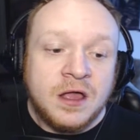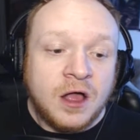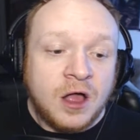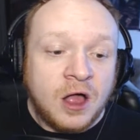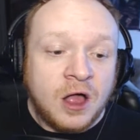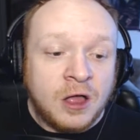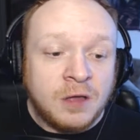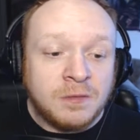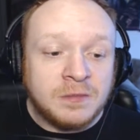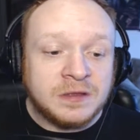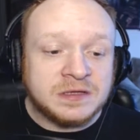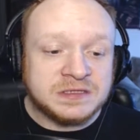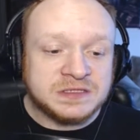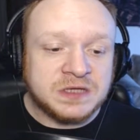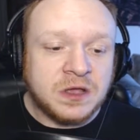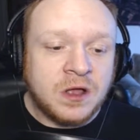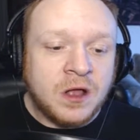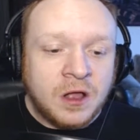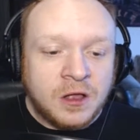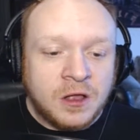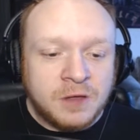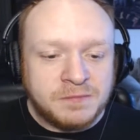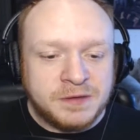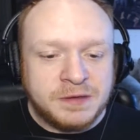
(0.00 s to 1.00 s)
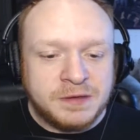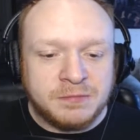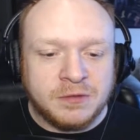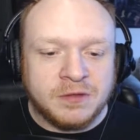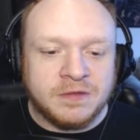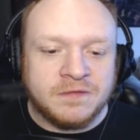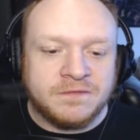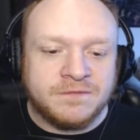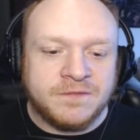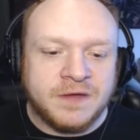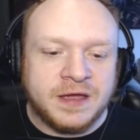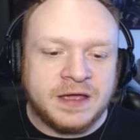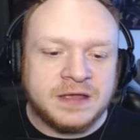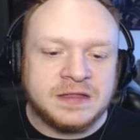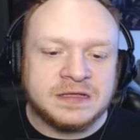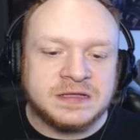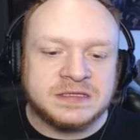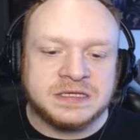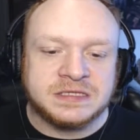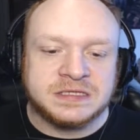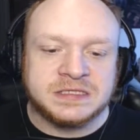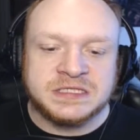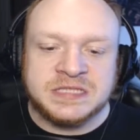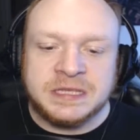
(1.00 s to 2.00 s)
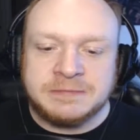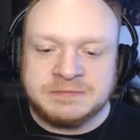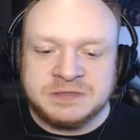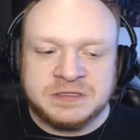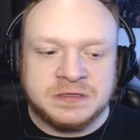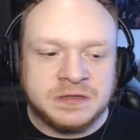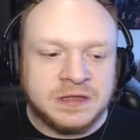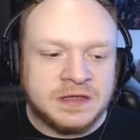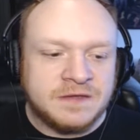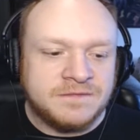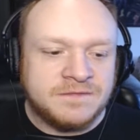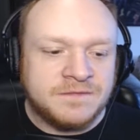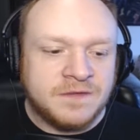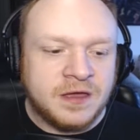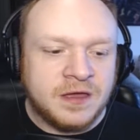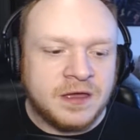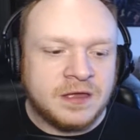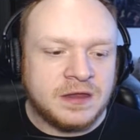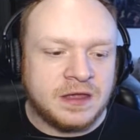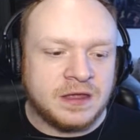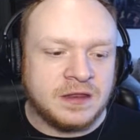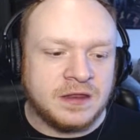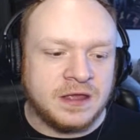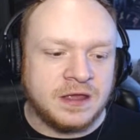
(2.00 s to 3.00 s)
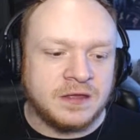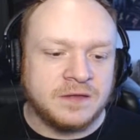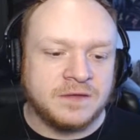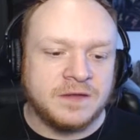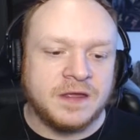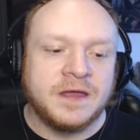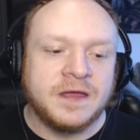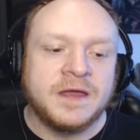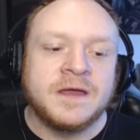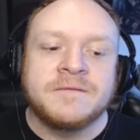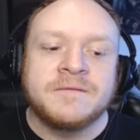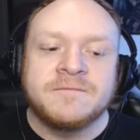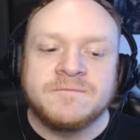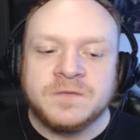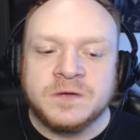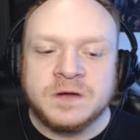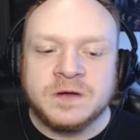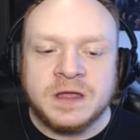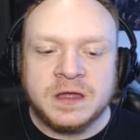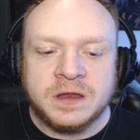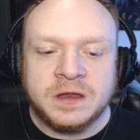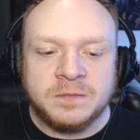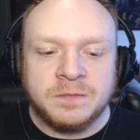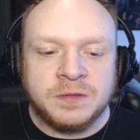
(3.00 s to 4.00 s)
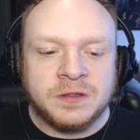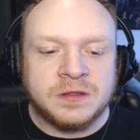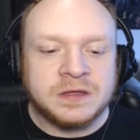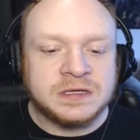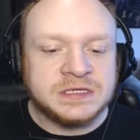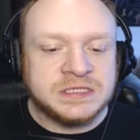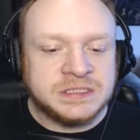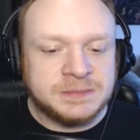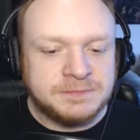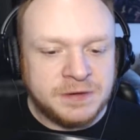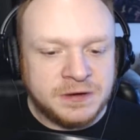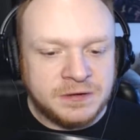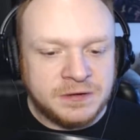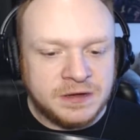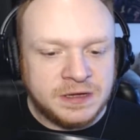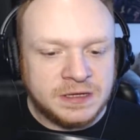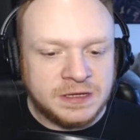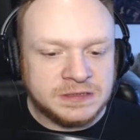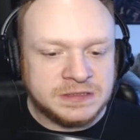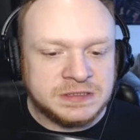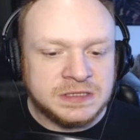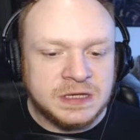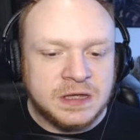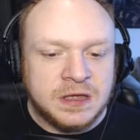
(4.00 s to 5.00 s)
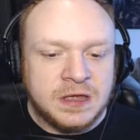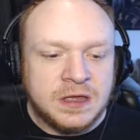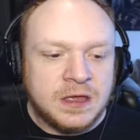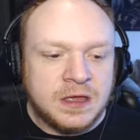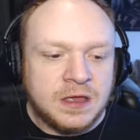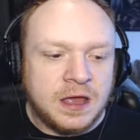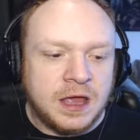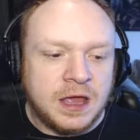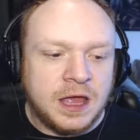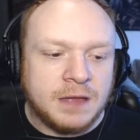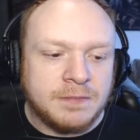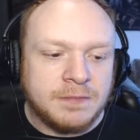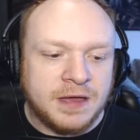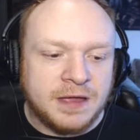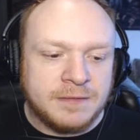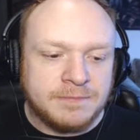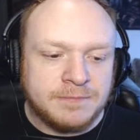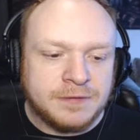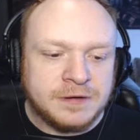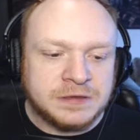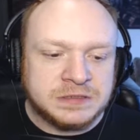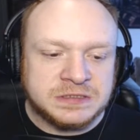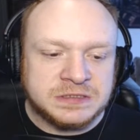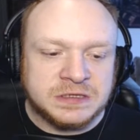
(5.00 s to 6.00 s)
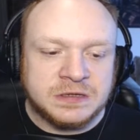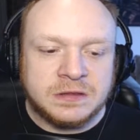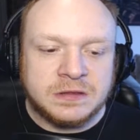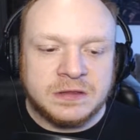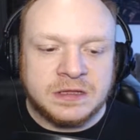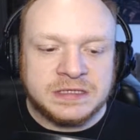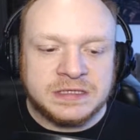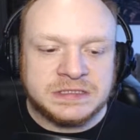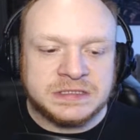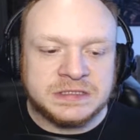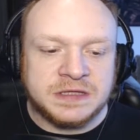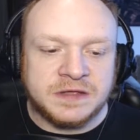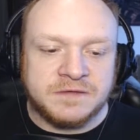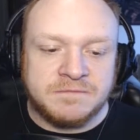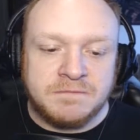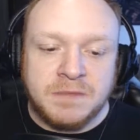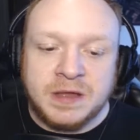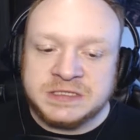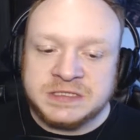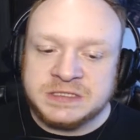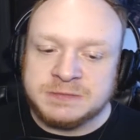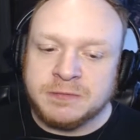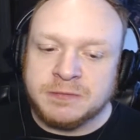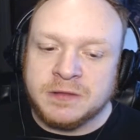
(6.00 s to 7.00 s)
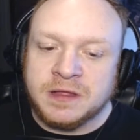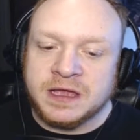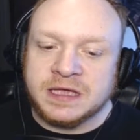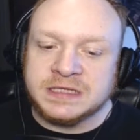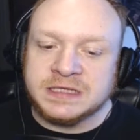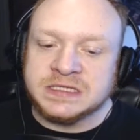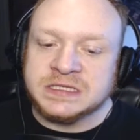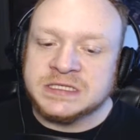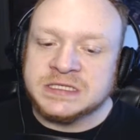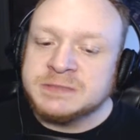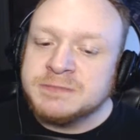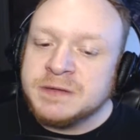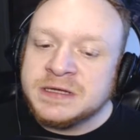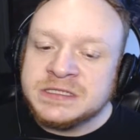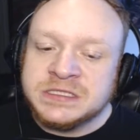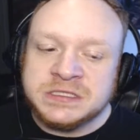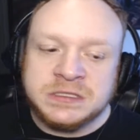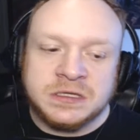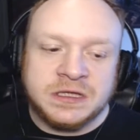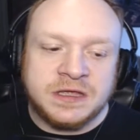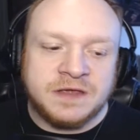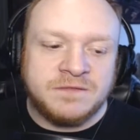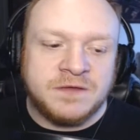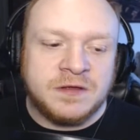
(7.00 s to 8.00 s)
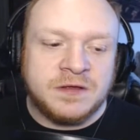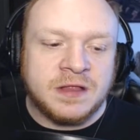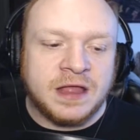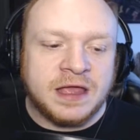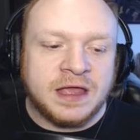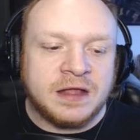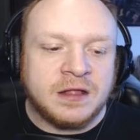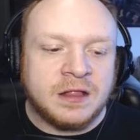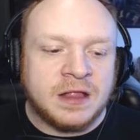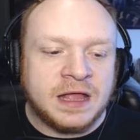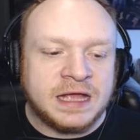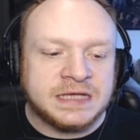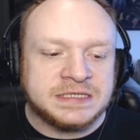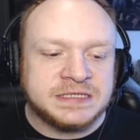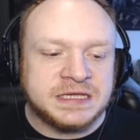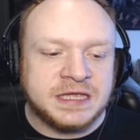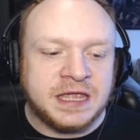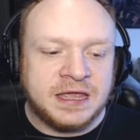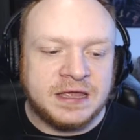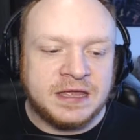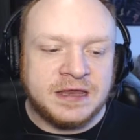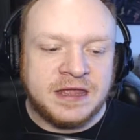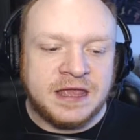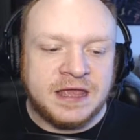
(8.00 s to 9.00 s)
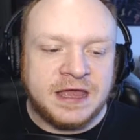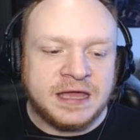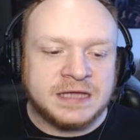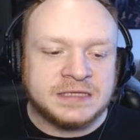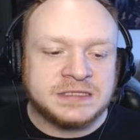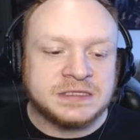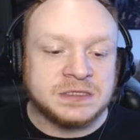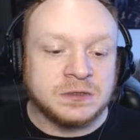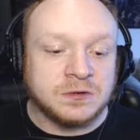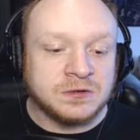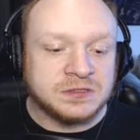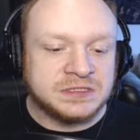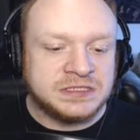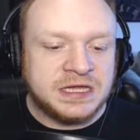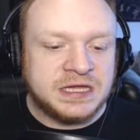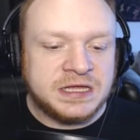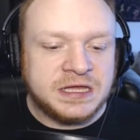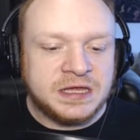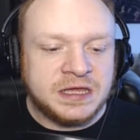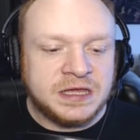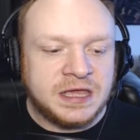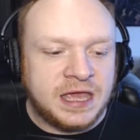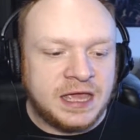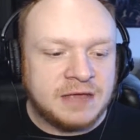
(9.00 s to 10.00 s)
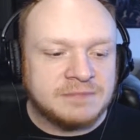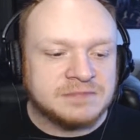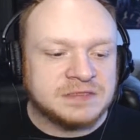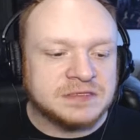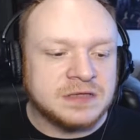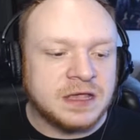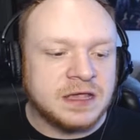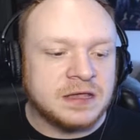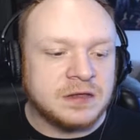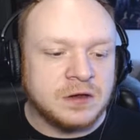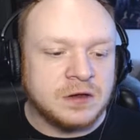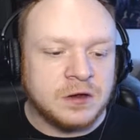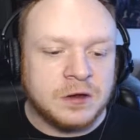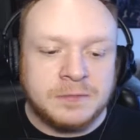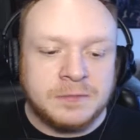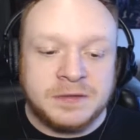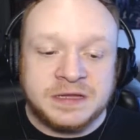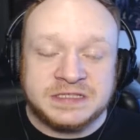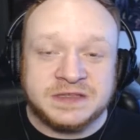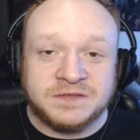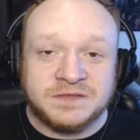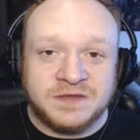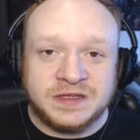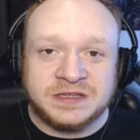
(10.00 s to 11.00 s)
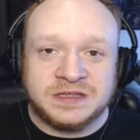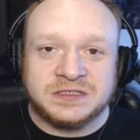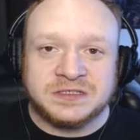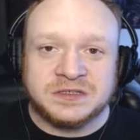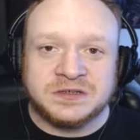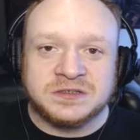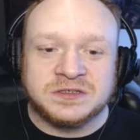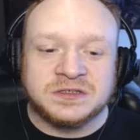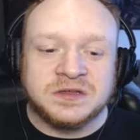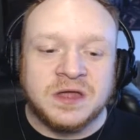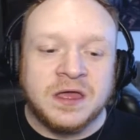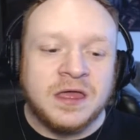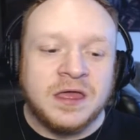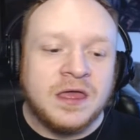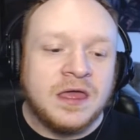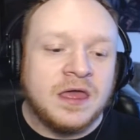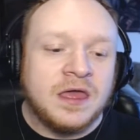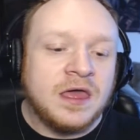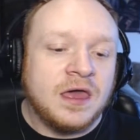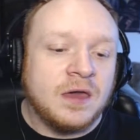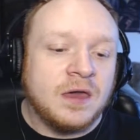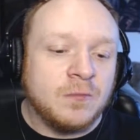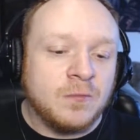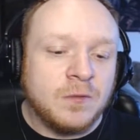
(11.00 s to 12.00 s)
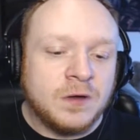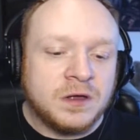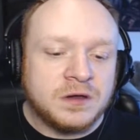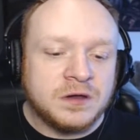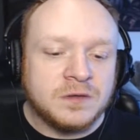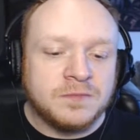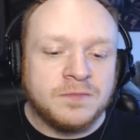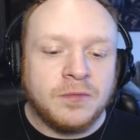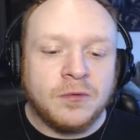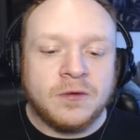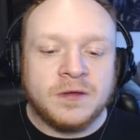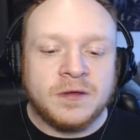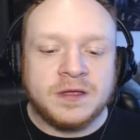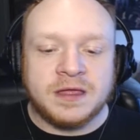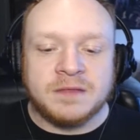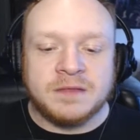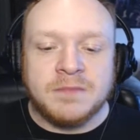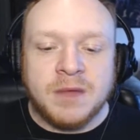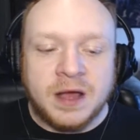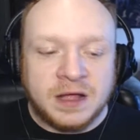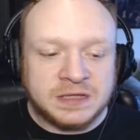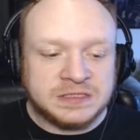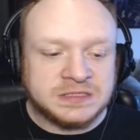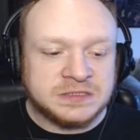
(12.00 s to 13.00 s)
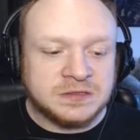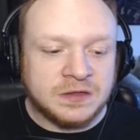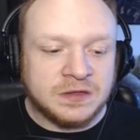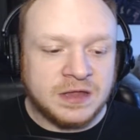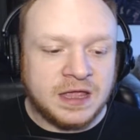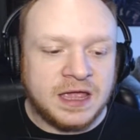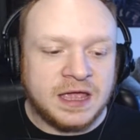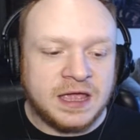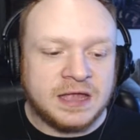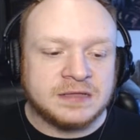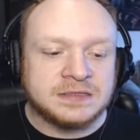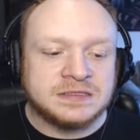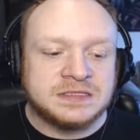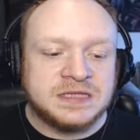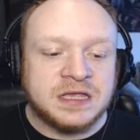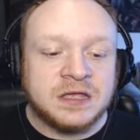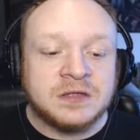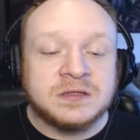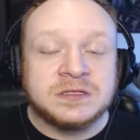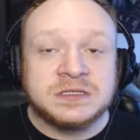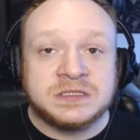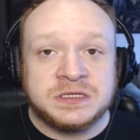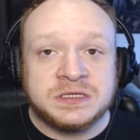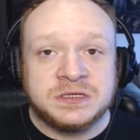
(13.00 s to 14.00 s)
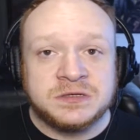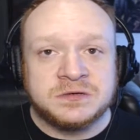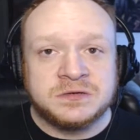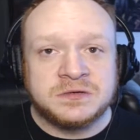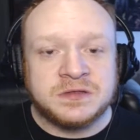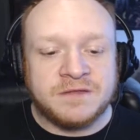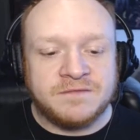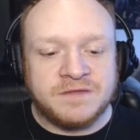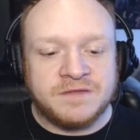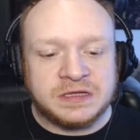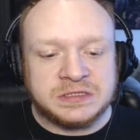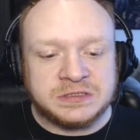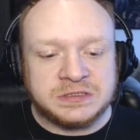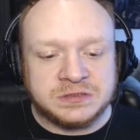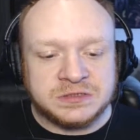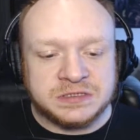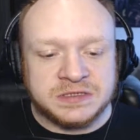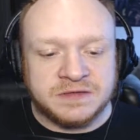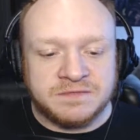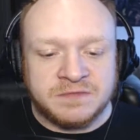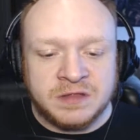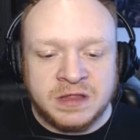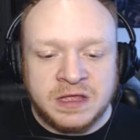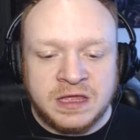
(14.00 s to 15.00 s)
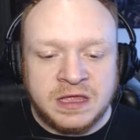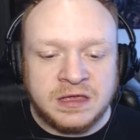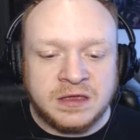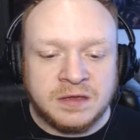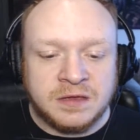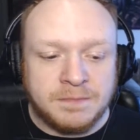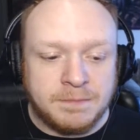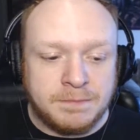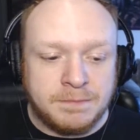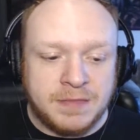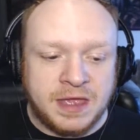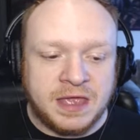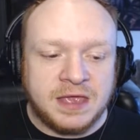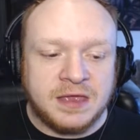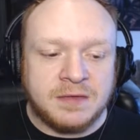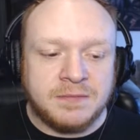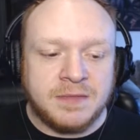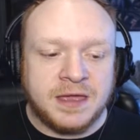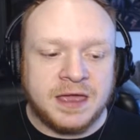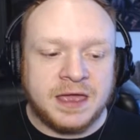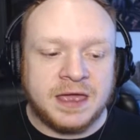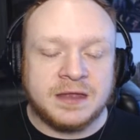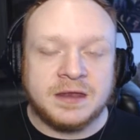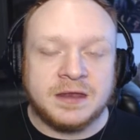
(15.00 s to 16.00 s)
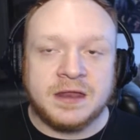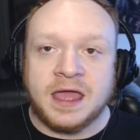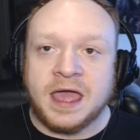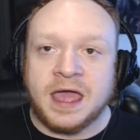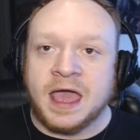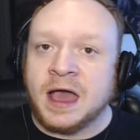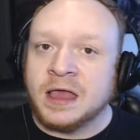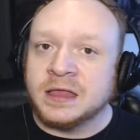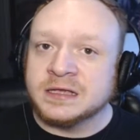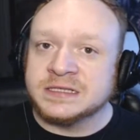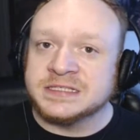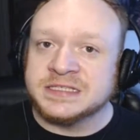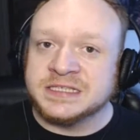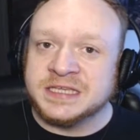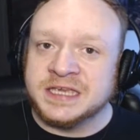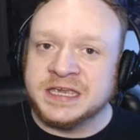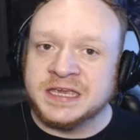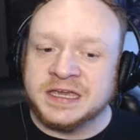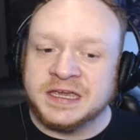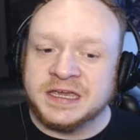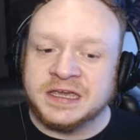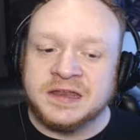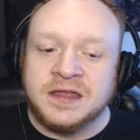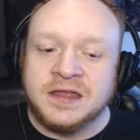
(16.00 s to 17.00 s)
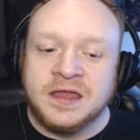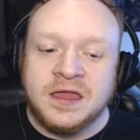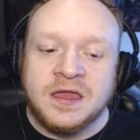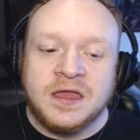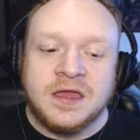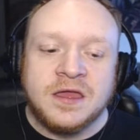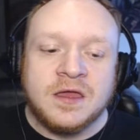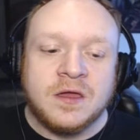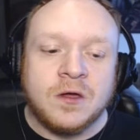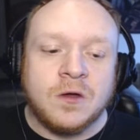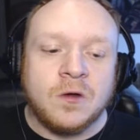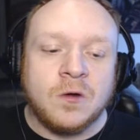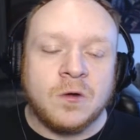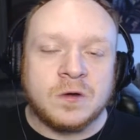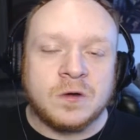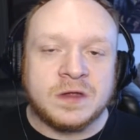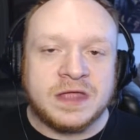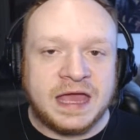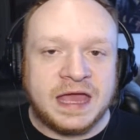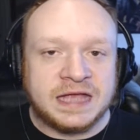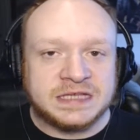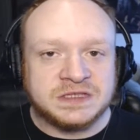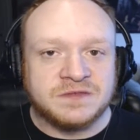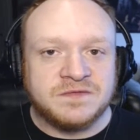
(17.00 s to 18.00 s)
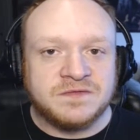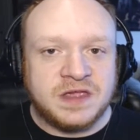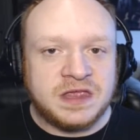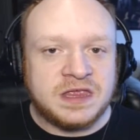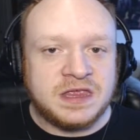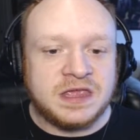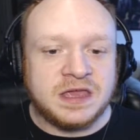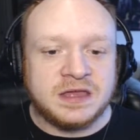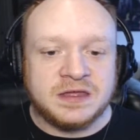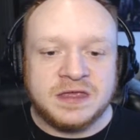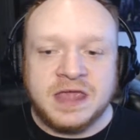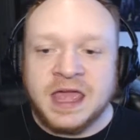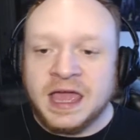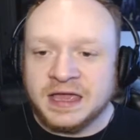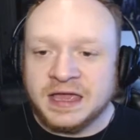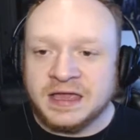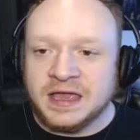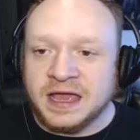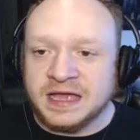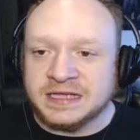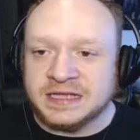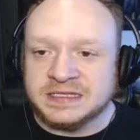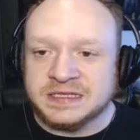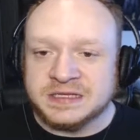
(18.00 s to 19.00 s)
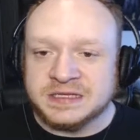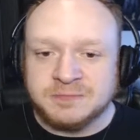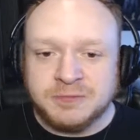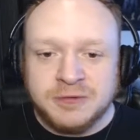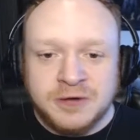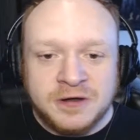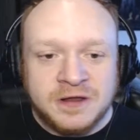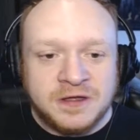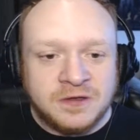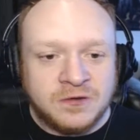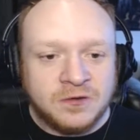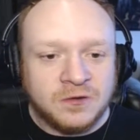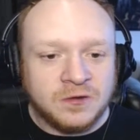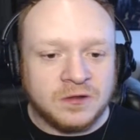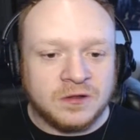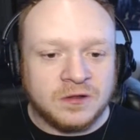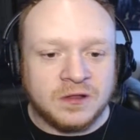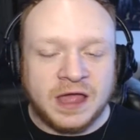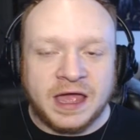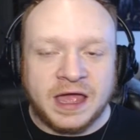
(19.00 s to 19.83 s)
Almost all people will find this exceptionally fun and an unforgettable experience on my personal list of must-plays, especially if you like classic NES or Sega games like Kirby's Adventures, Wonder Boy in Monsterland, Zelda 2, The Adventures of Link, Mega Man, Alex Kidd, or Castlevania. Yeah, guys, pretty cool.